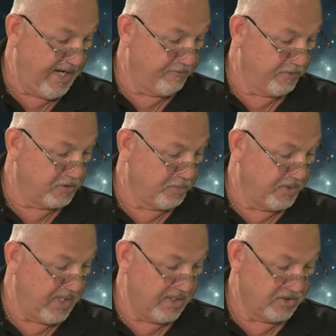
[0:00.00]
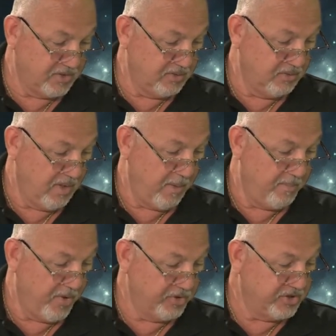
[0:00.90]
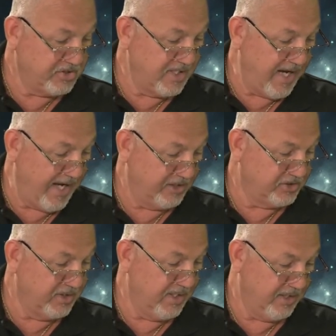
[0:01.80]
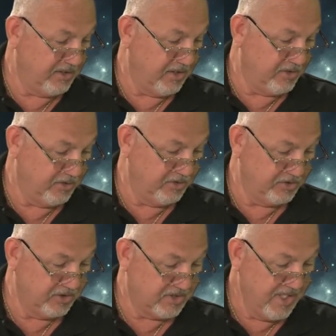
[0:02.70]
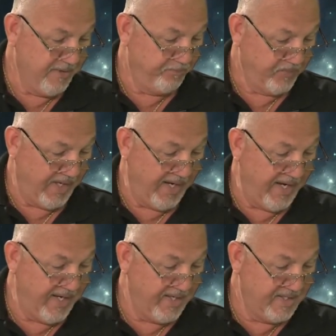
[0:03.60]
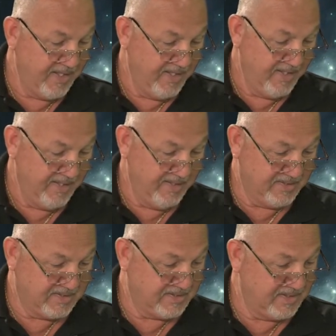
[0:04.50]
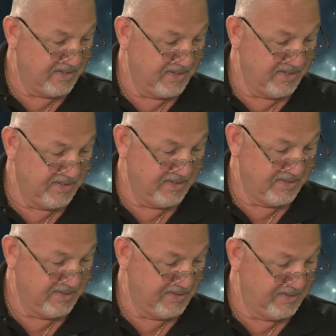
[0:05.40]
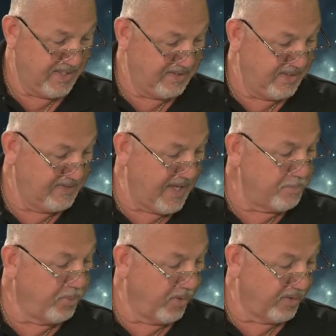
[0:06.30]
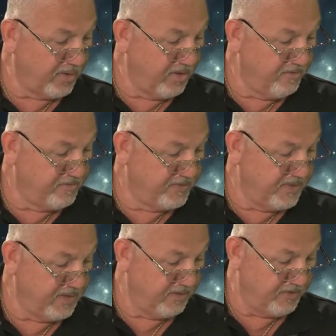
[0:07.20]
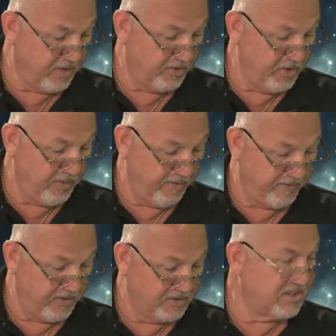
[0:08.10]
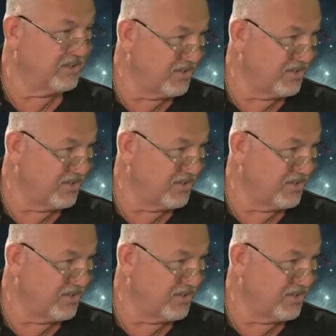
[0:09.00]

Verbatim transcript: adverse potential, emergency action, and conclusions and it's uh, that that part of the, of it on UFOs is